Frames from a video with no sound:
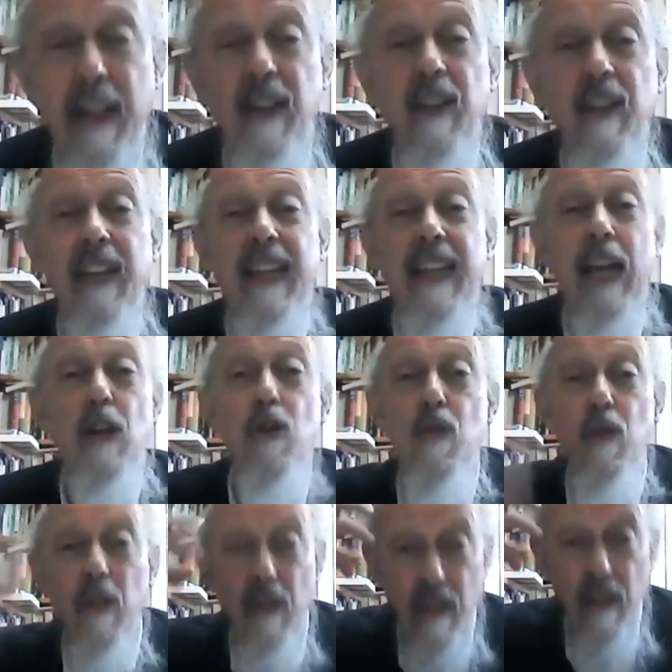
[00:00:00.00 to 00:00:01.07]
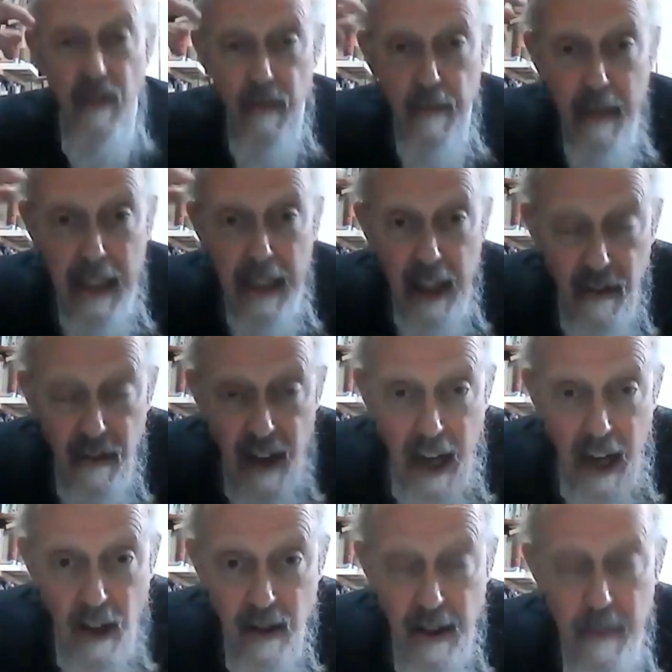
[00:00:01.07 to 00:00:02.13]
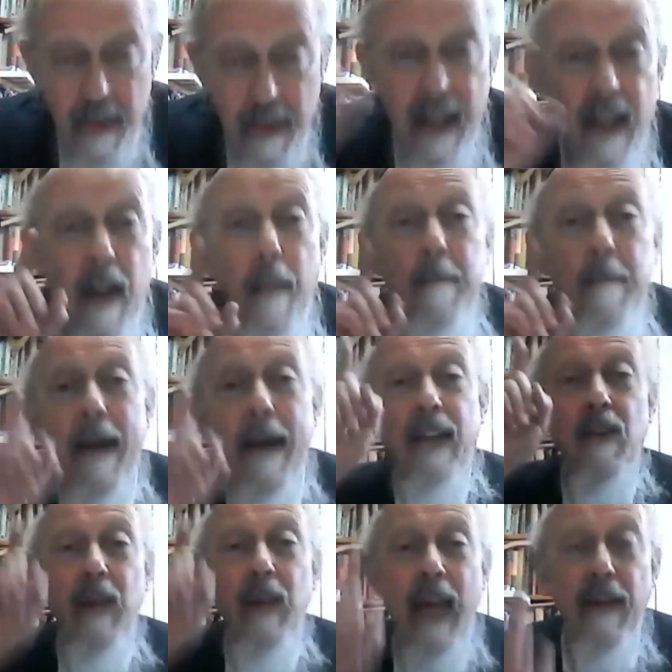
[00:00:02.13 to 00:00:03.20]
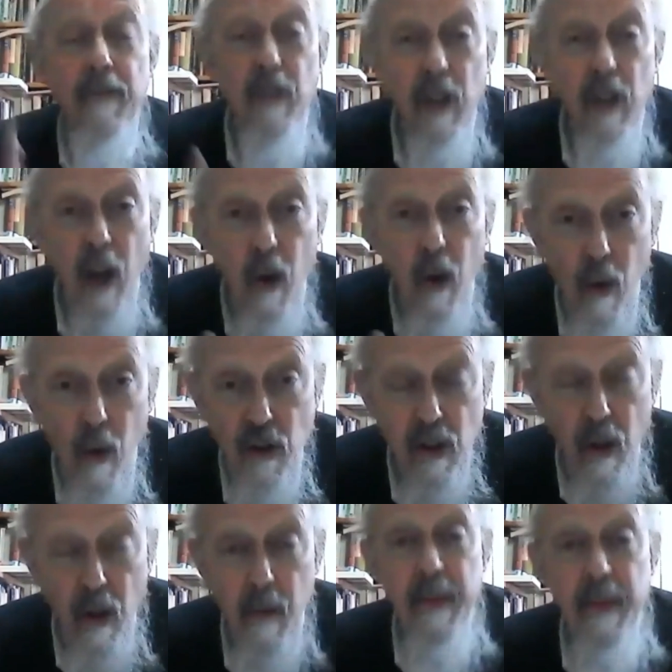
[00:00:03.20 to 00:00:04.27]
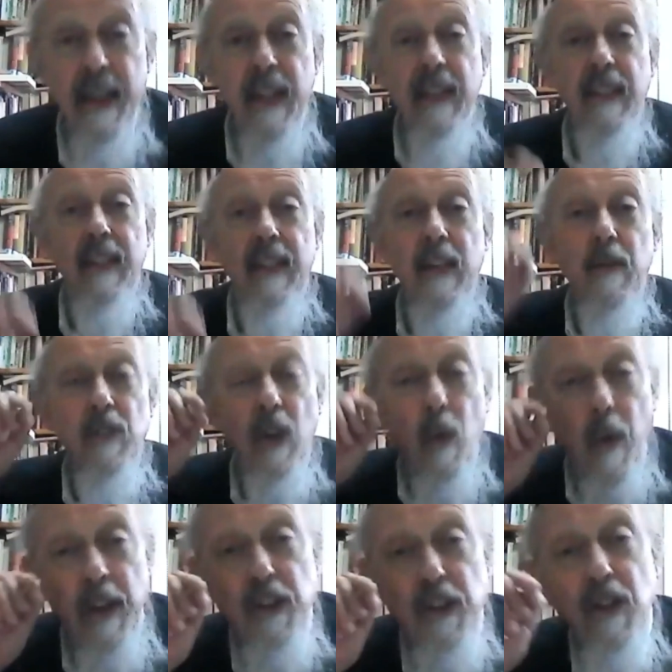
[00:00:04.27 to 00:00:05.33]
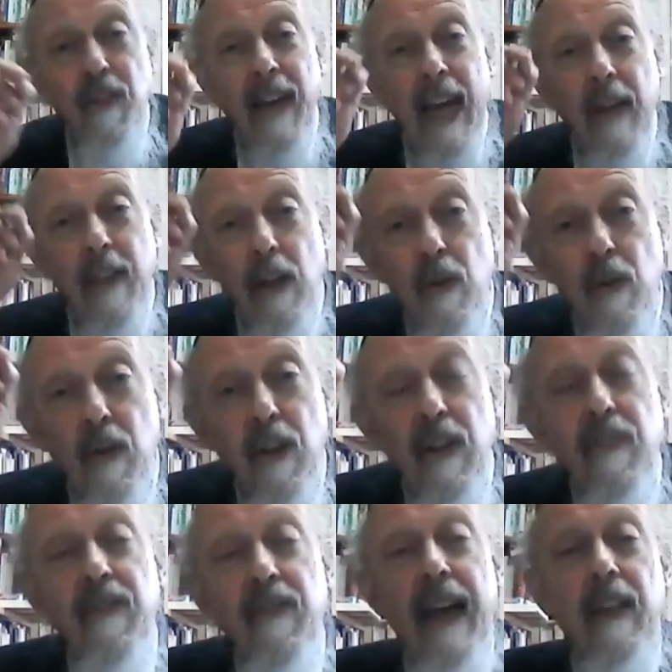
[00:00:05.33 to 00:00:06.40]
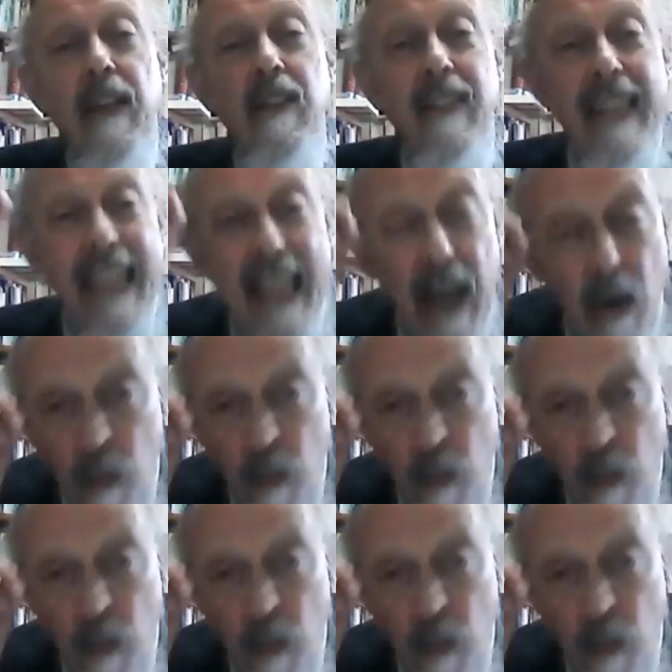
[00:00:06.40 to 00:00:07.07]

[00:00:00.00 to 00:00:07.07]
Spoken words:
and that unitive meaning faculty. But we have to know also that there is a question of how that unitive faculty,